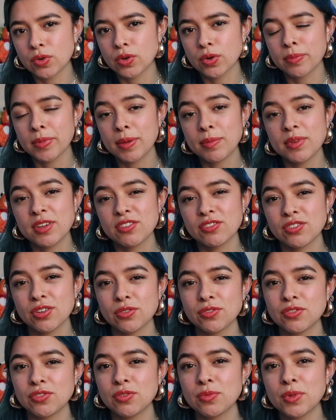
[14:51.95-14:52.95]
or maybe it
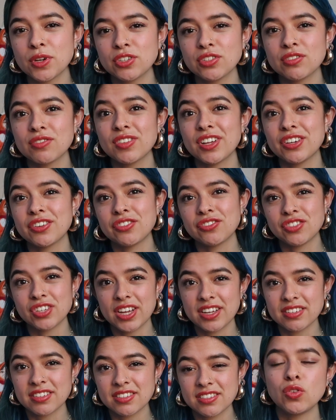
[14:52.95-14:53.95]
shows too much of like your
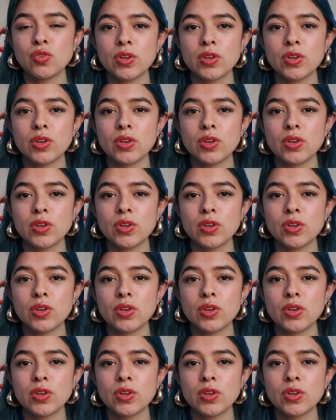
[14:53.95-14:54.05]
chest,